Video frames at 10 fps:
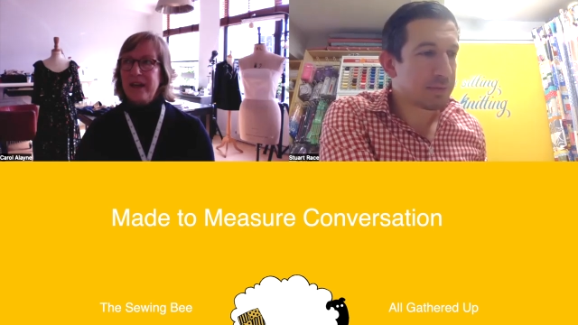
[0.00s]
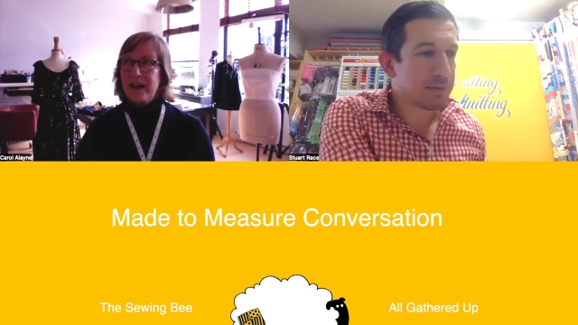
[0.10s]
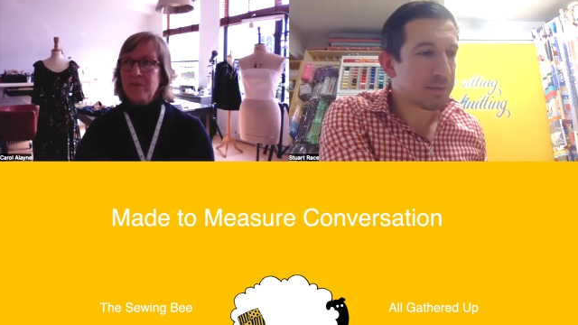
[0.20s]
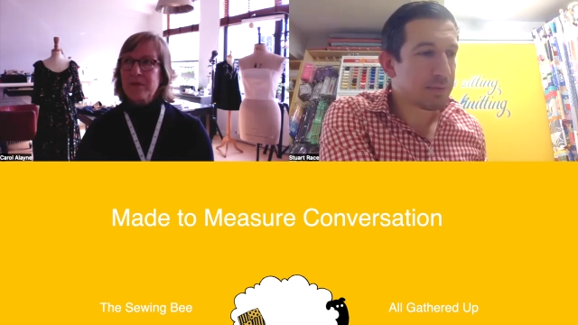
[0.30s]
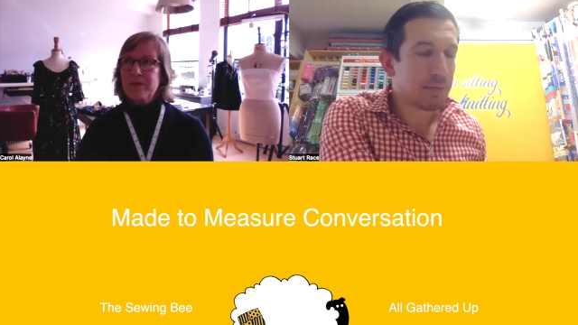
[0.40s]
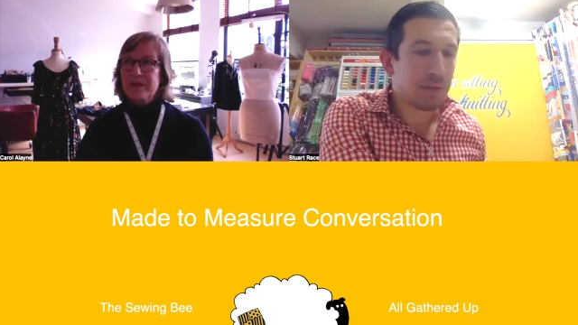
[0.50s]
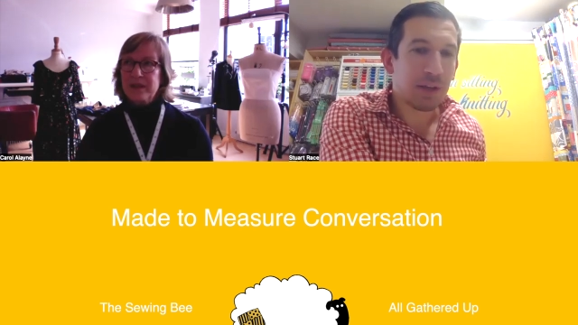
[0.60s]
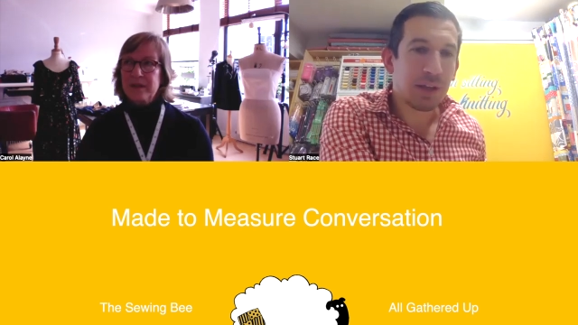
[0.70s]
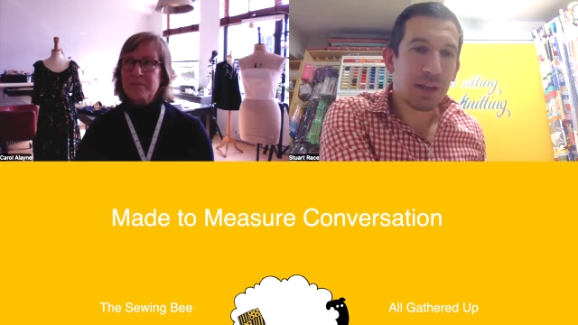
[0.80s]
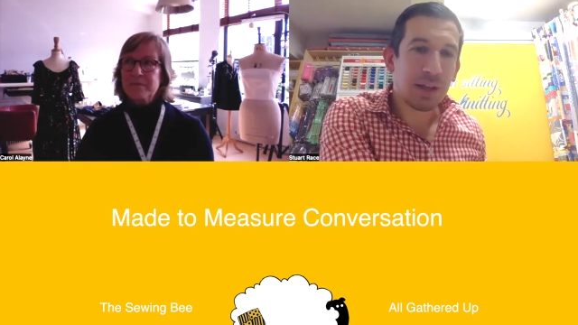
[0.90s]
Speaker 1: I would
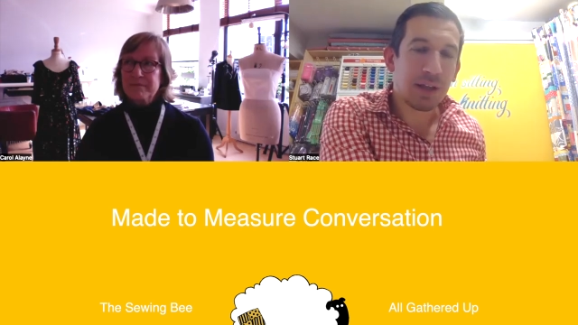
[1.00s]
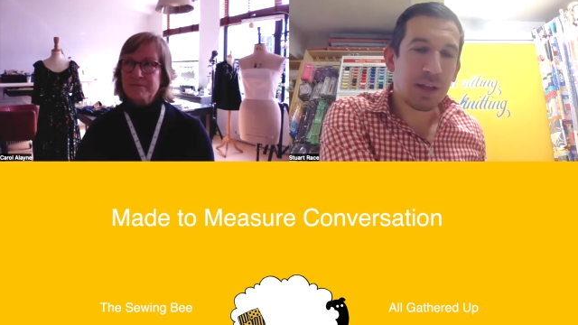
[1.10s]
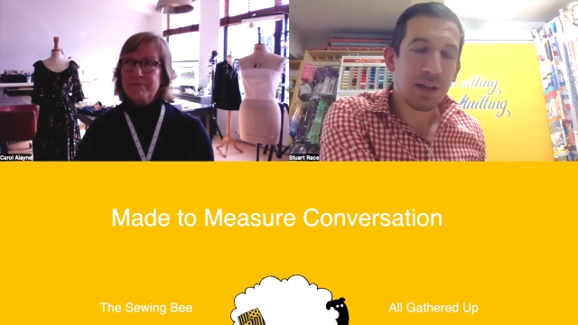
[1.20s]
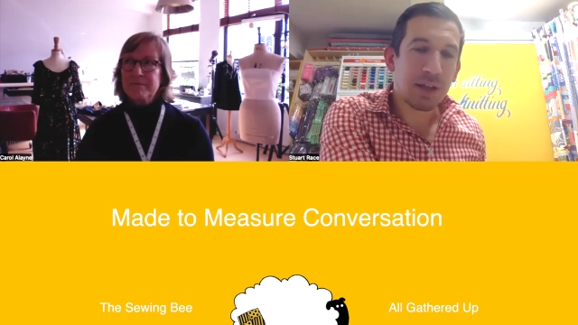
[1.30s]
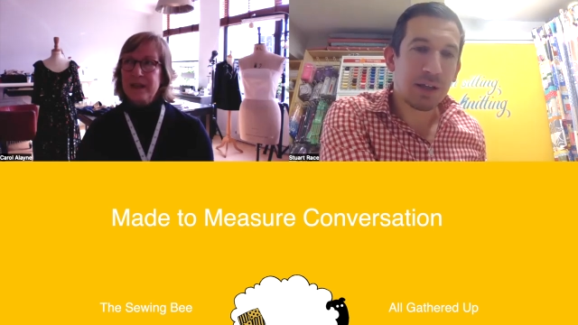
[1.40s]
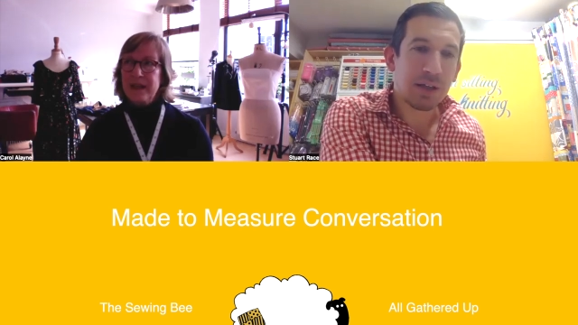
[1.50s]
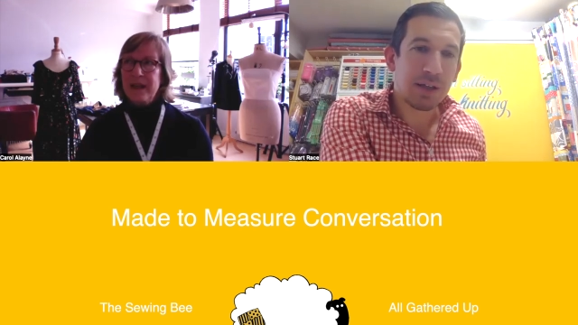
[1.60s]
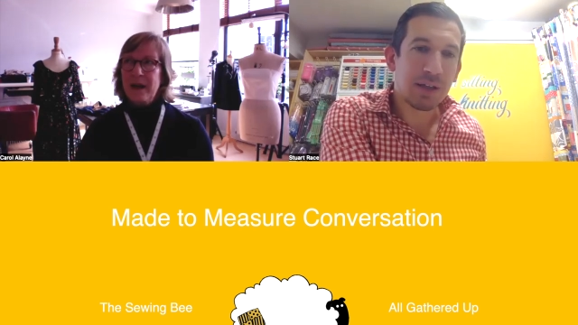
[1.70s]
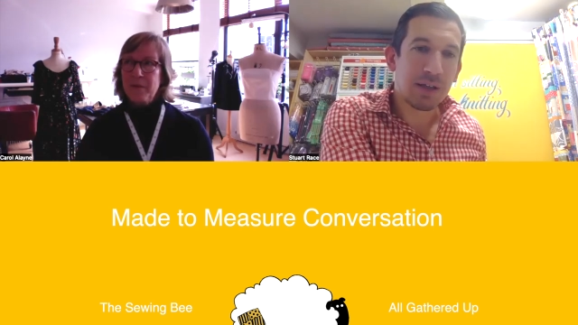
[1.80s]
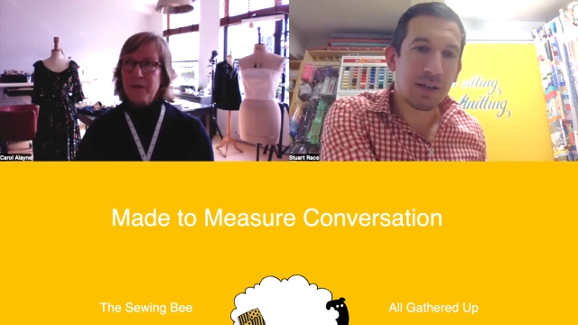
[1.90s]
um,
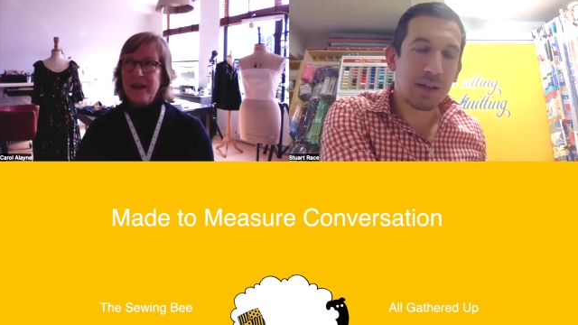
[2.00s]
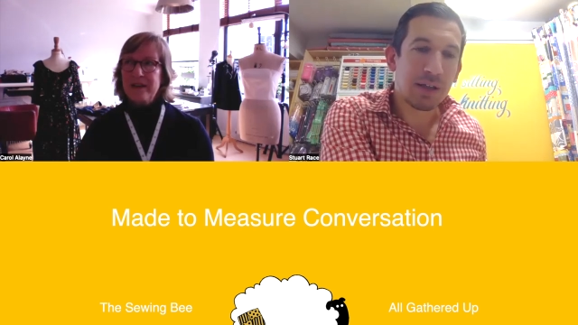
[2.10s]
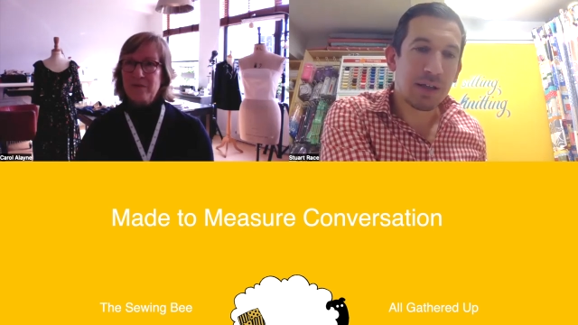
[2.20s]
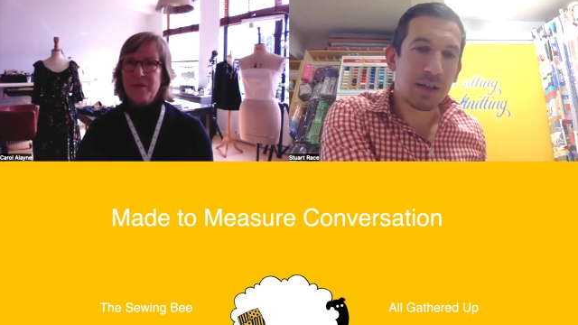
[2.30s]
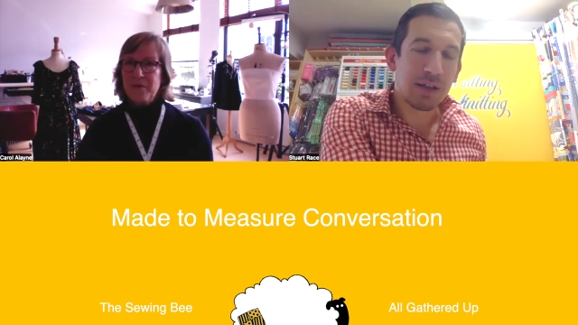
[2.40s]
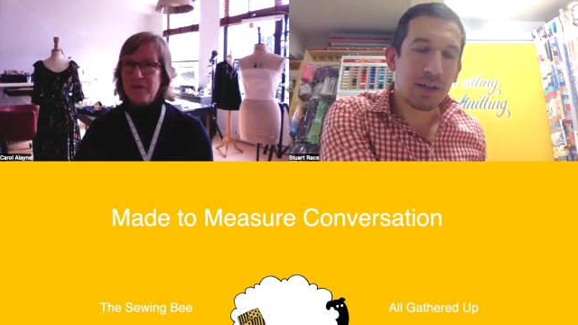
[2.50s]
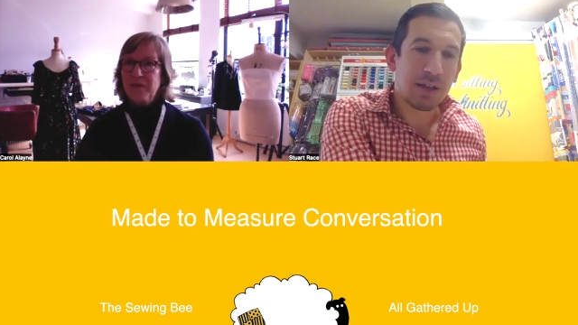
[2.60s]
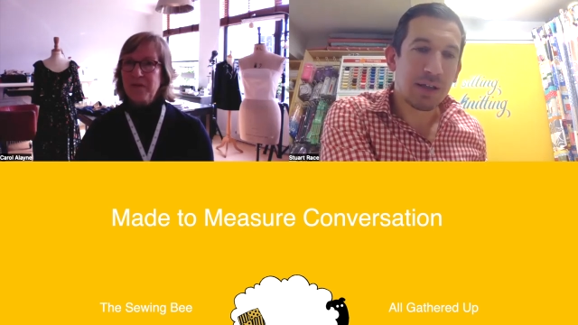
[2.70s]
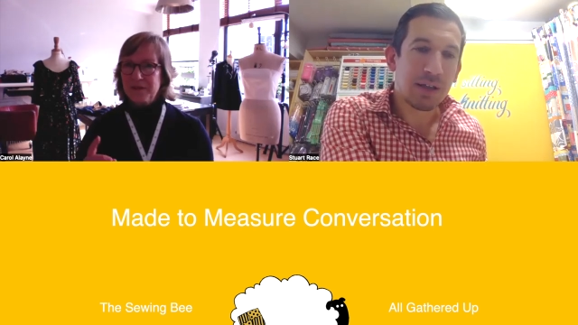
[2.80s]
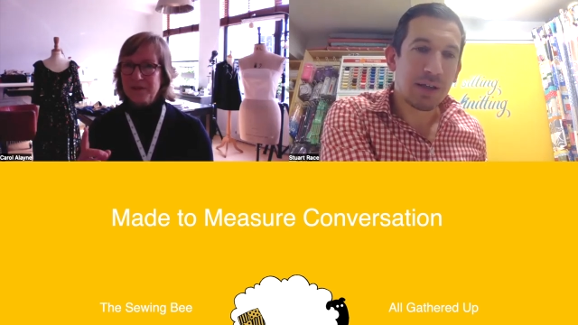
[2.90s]
elaborate with a
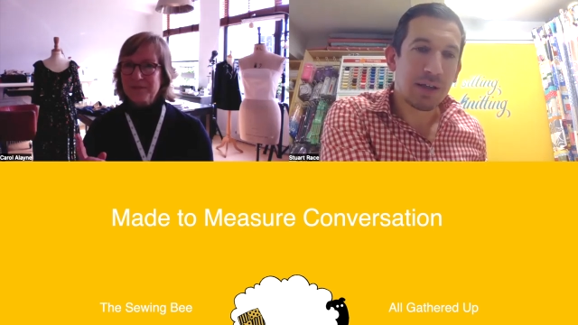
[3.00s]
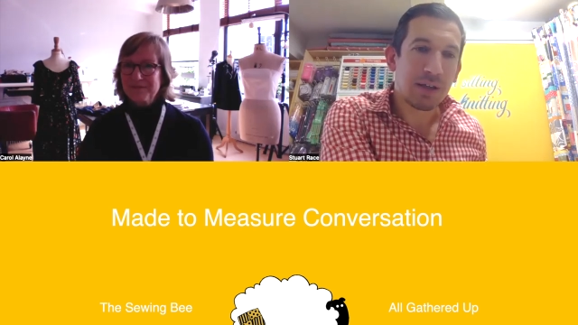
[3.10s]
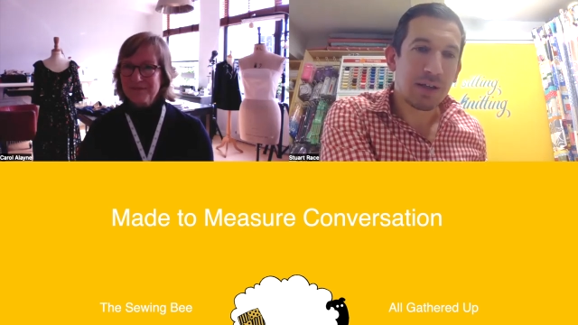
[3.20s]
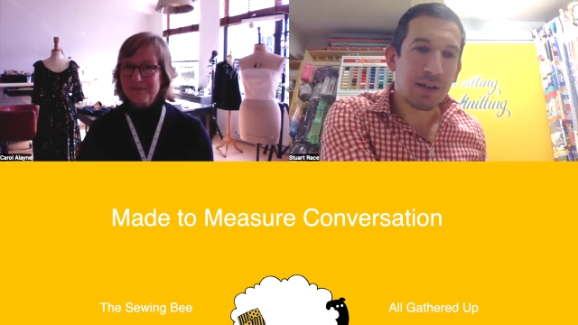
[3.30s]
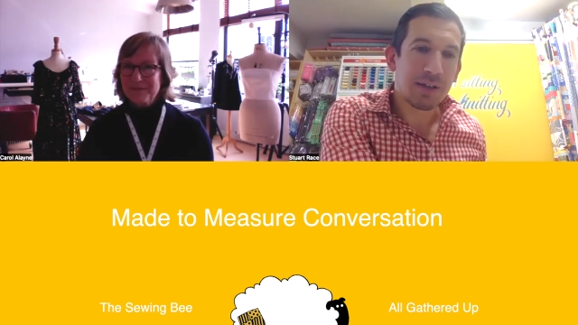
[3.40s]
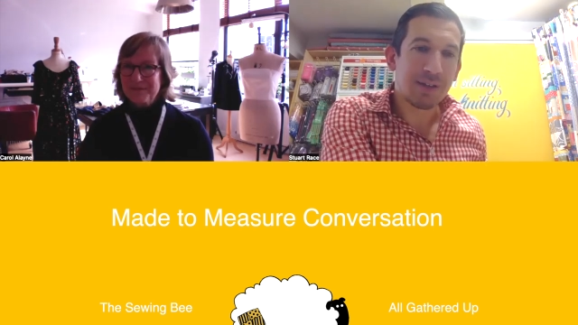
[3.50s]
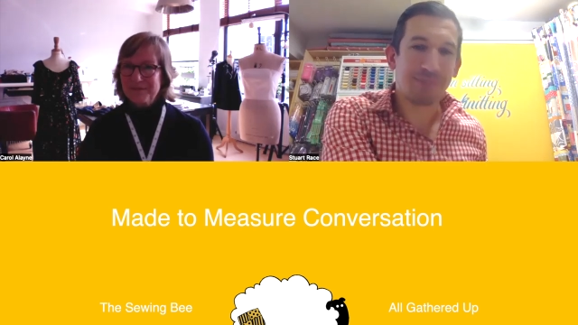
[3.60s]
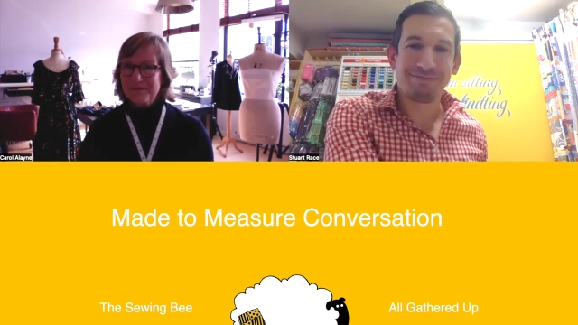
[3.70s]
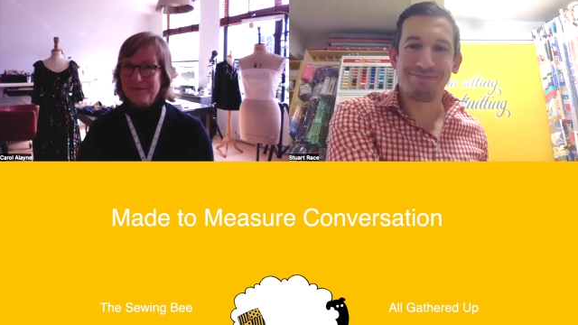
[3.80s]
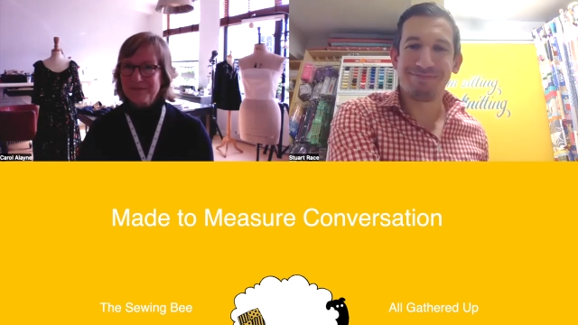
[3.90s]
ruffle
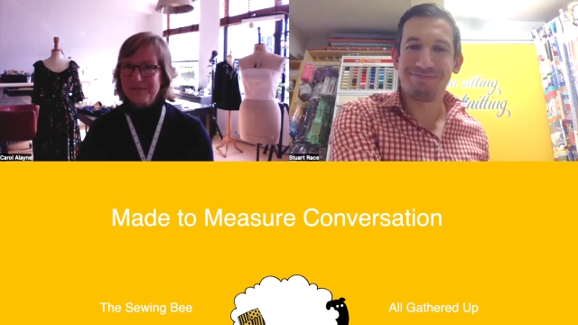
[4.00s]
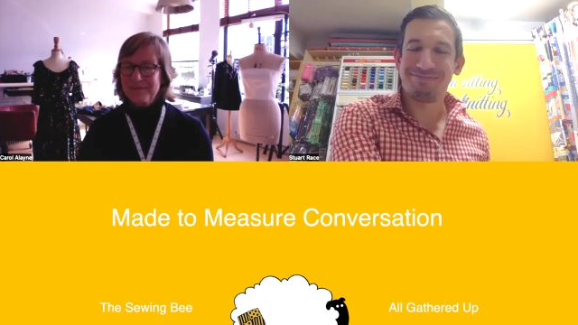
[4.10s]
mm-hmm.